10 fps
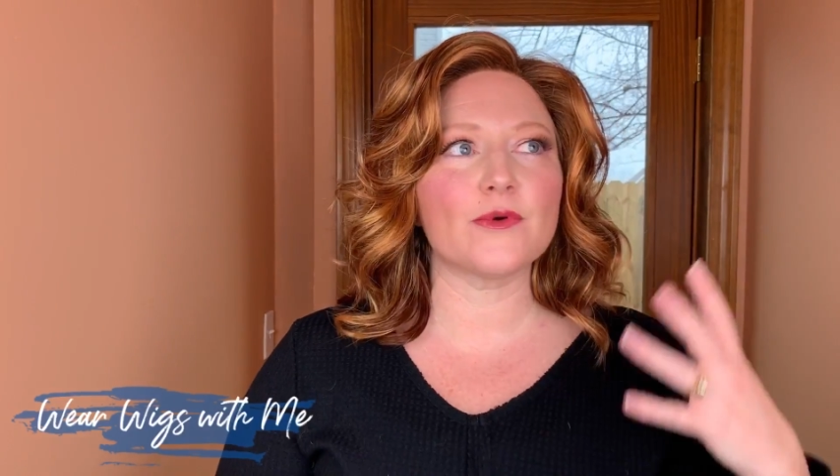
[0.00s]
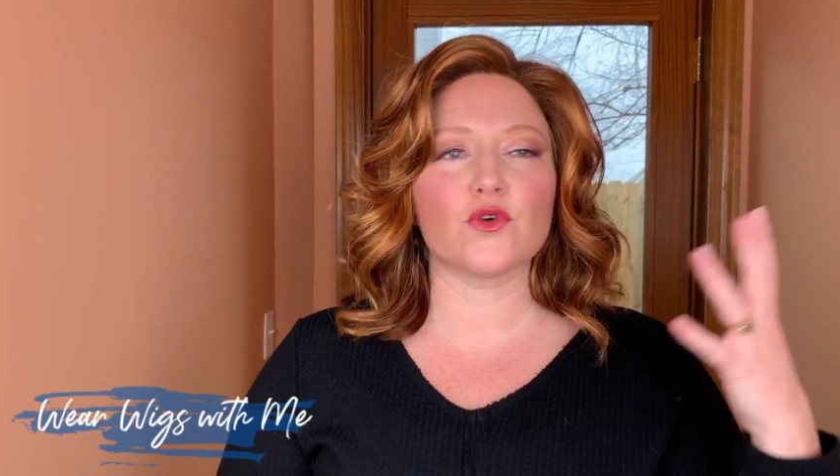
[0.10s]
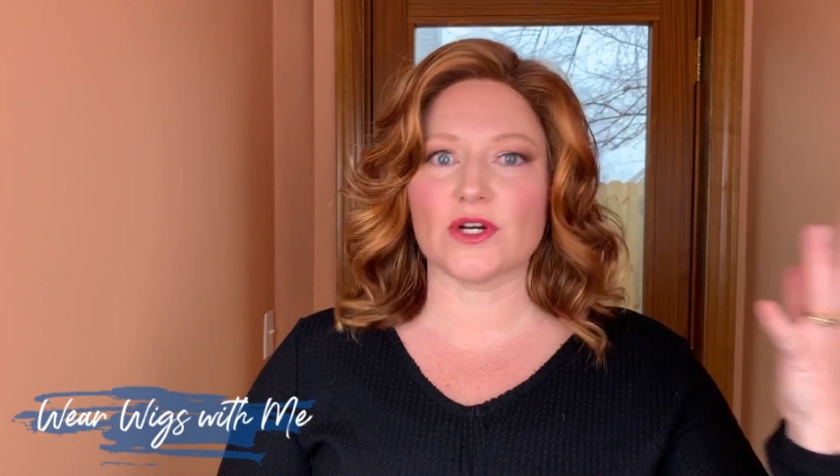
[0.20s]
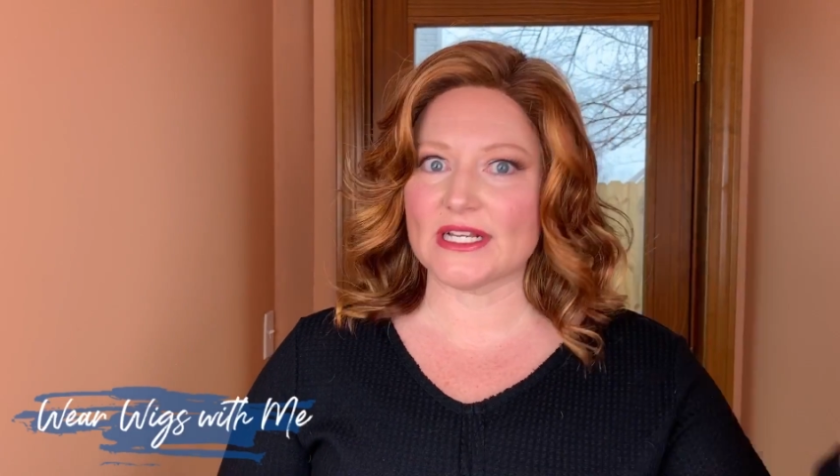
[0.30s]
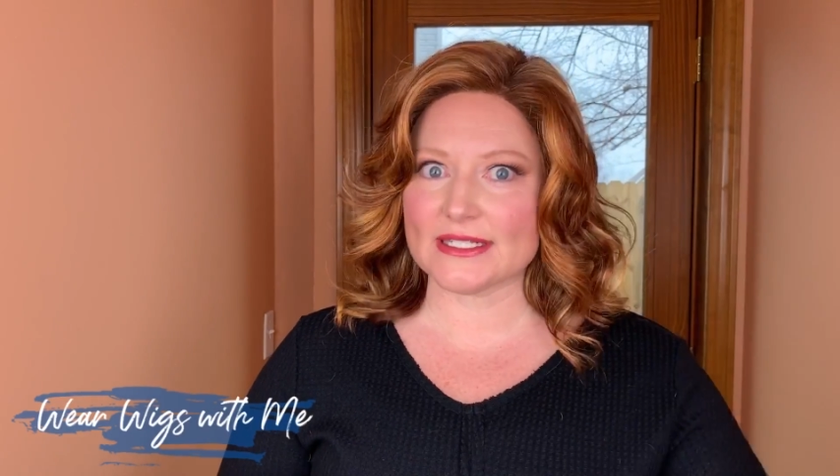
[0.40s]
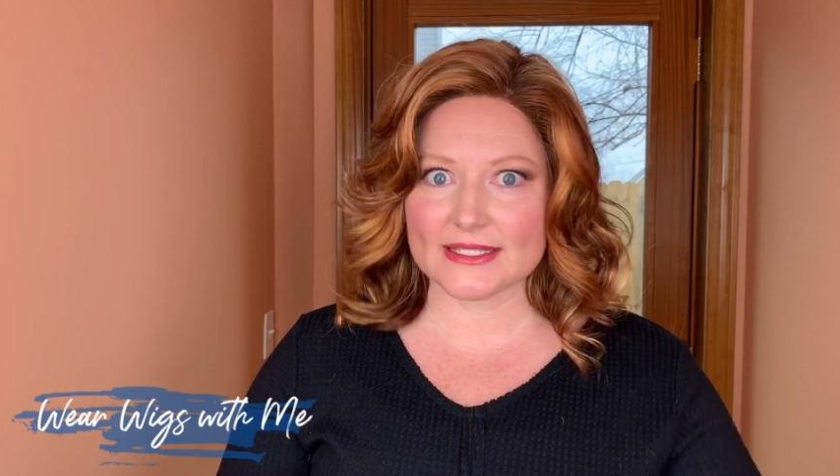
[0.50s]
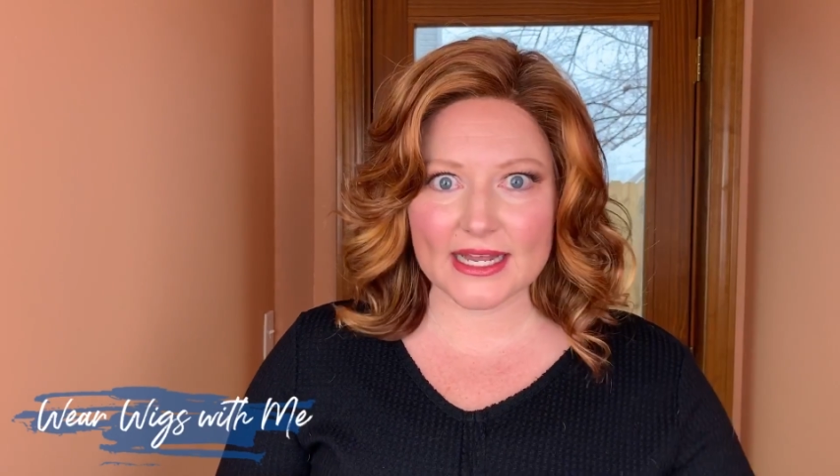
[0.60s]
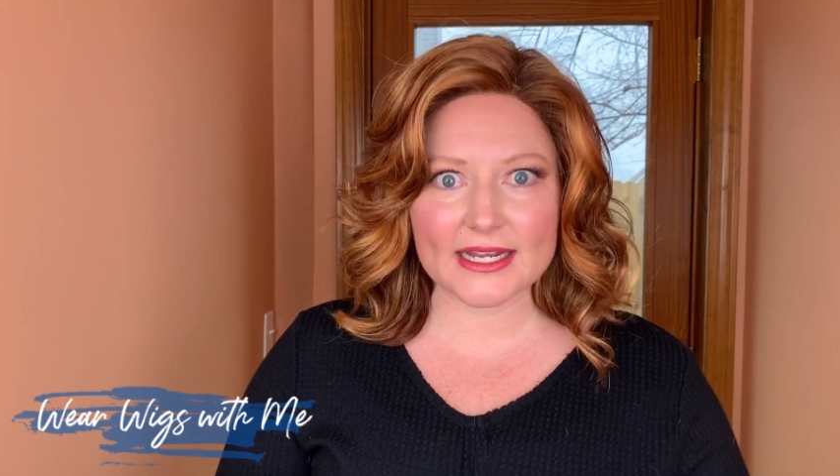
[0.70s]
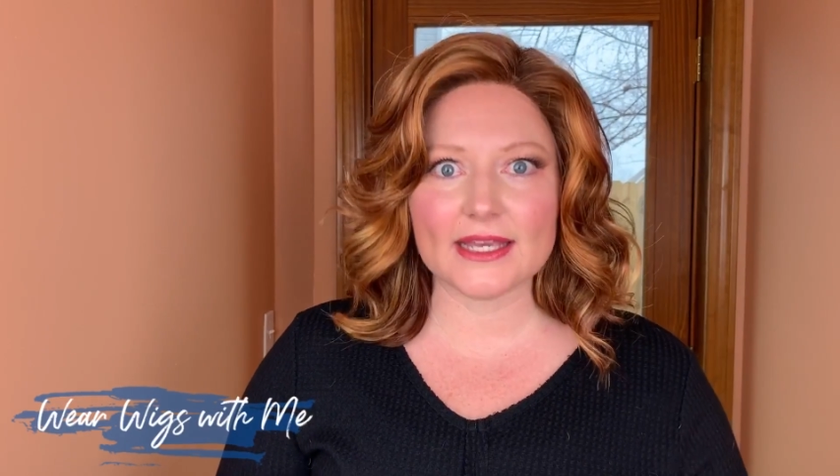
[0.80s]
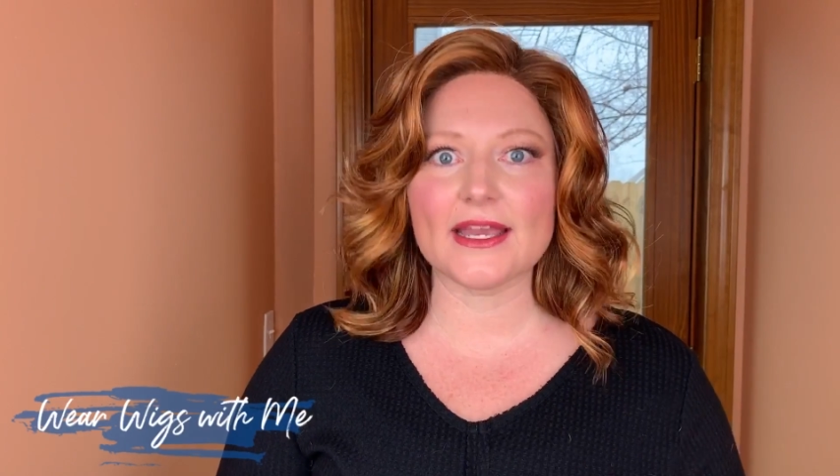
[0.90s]
or an
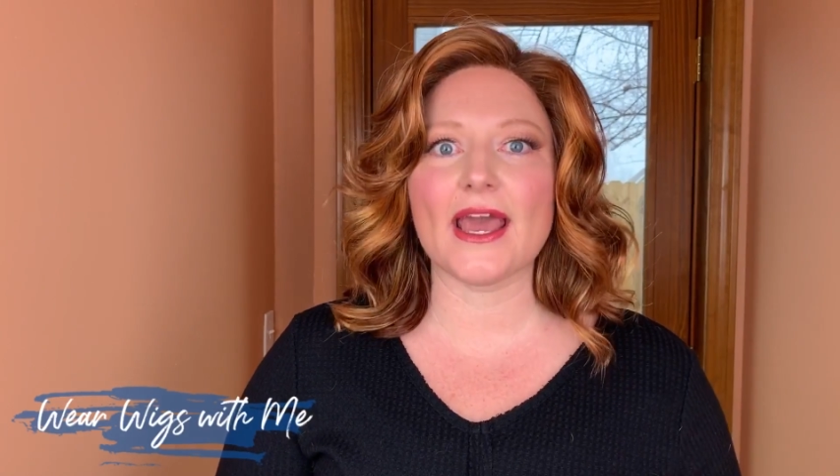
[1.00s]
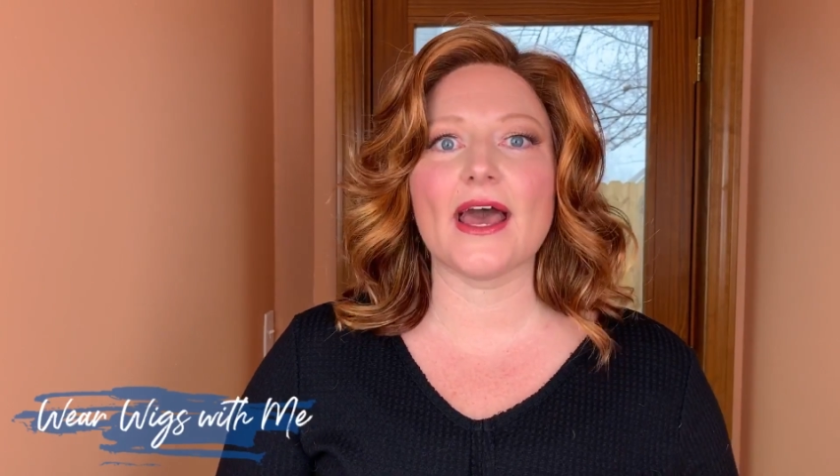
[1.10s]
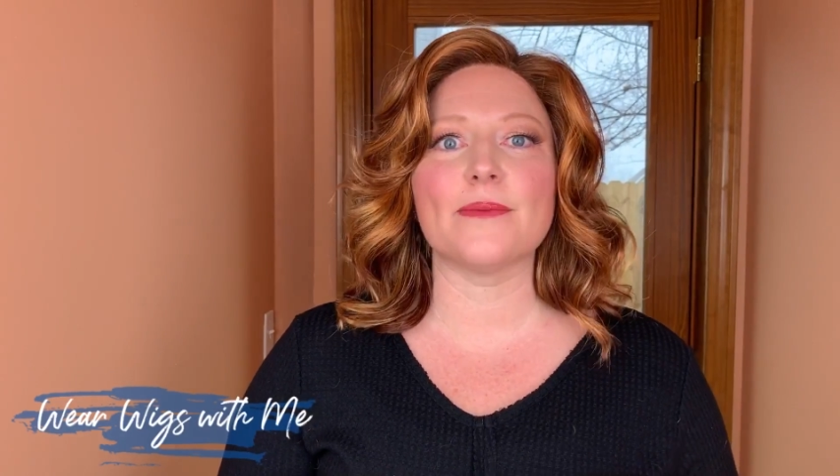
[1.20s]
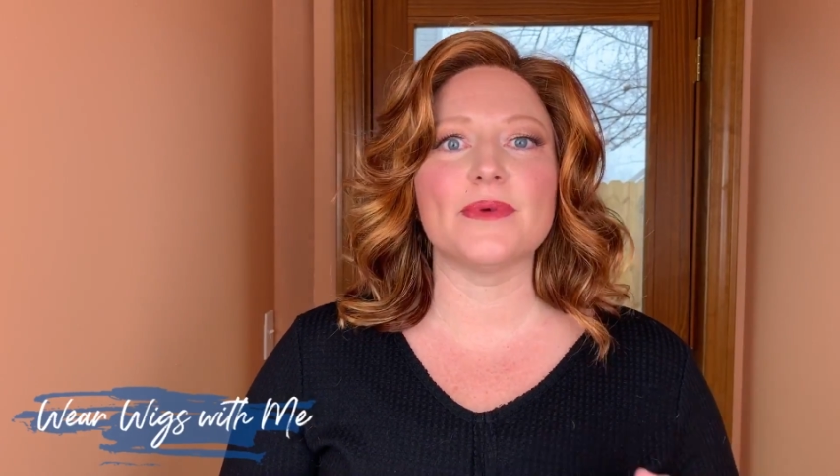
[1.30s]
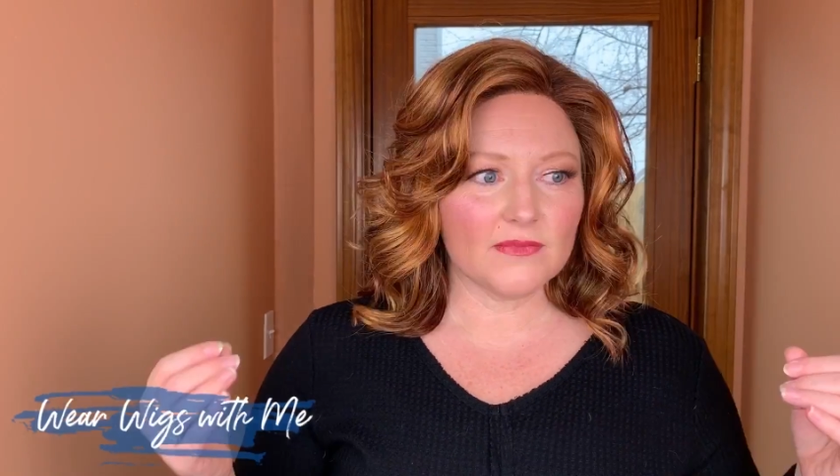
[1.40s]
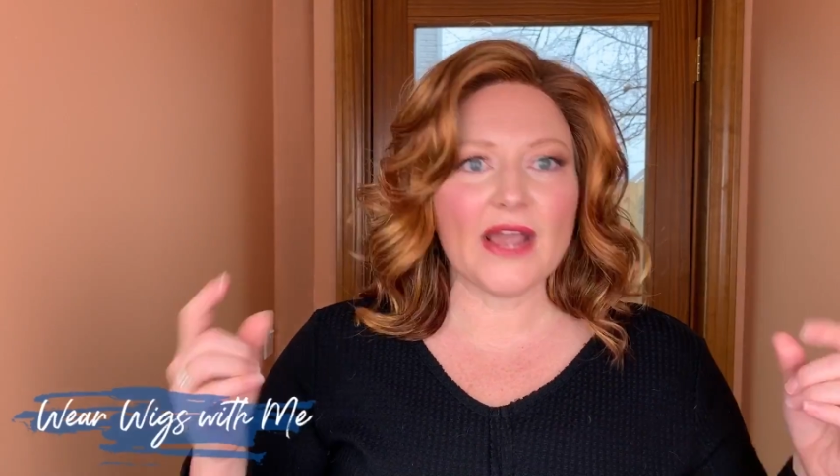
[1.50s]
Aesthetica cap.